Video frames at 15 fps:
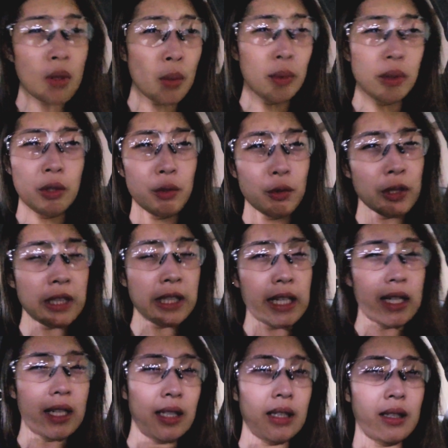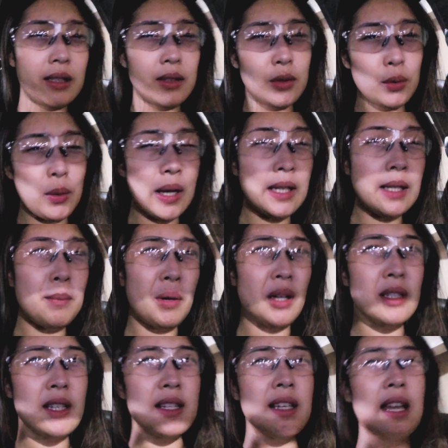wouldn't really do any
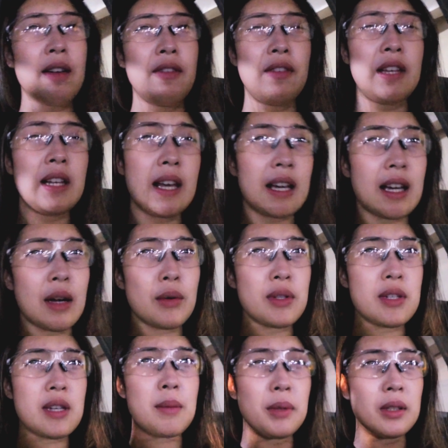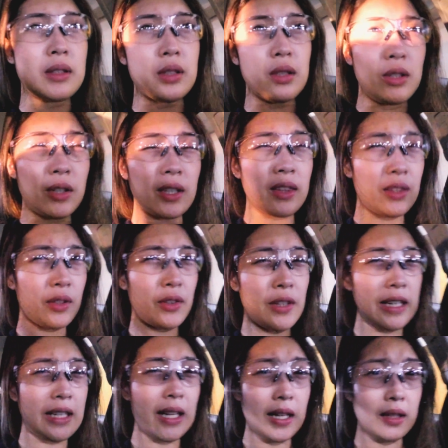pauses. I feel like I was able to look at the
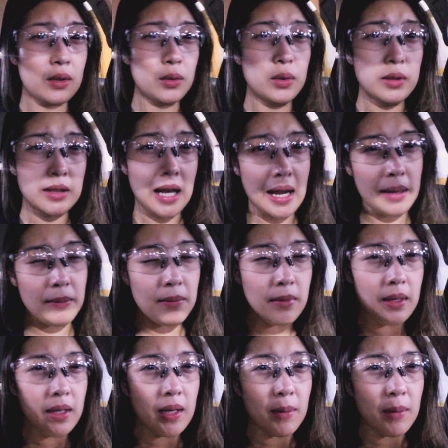green light the whole time.